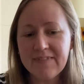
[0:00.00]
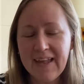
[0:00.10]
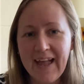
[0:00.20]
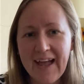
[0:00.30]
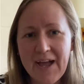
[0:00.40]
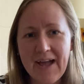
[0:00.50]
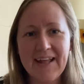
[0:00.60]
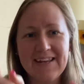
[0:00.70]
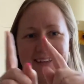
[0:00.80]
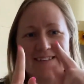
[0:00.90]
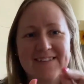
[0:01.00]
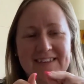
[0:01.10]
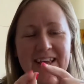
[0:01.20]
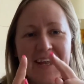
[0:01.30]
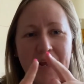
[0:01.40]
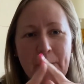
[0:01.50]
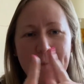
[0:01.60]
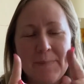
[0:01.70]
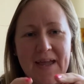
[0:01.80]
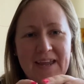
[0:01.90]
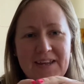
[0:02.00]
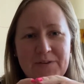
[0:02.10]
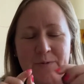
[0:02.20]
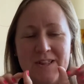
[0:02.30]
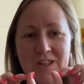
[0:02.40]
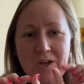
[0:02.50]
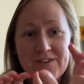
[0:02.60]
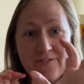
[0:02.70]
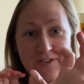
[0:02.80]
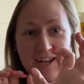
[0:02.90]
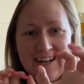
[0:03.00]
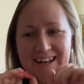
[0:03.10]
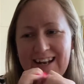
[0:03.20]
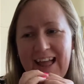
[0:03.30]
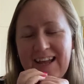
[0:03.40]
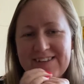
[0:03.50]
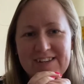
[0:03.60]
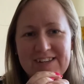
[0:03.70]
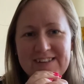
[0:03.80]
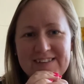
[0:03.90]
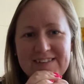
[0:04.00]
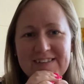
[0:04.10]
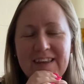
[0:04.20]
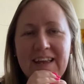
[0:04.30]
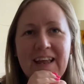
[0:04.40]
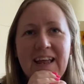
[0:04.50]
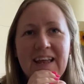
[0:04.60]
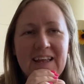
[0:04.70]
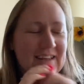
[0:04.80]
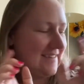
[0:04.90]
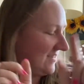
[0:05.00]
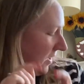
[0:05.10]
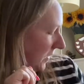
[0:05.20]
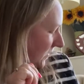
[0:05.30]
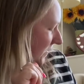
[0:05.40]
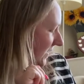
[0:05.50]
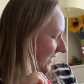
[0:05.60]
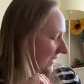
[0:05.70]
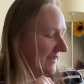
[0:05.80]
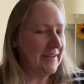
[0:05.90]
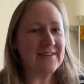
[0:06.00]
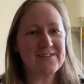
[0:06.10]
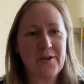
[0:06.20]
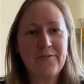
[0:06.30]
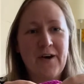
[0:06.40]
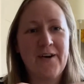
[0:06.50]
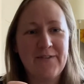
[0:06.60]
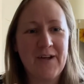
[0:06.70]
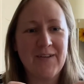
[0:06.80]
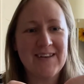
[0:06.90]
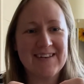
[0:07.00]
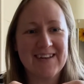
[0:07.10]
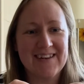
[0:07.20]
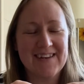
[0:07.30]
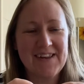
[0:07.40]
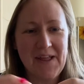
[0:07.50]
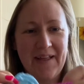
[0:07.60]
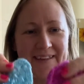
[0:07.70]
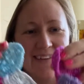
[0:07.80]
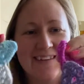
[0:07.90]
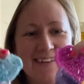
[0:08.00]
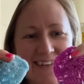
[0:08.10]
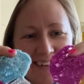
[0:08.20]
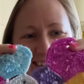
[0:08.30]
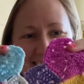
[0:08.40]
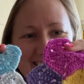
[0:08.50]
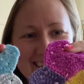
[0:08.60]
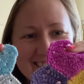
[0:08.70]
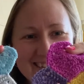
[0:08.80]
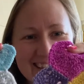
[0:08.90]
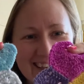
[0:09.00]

and it's made with lots of tiny little hexagons. So far I've only done this.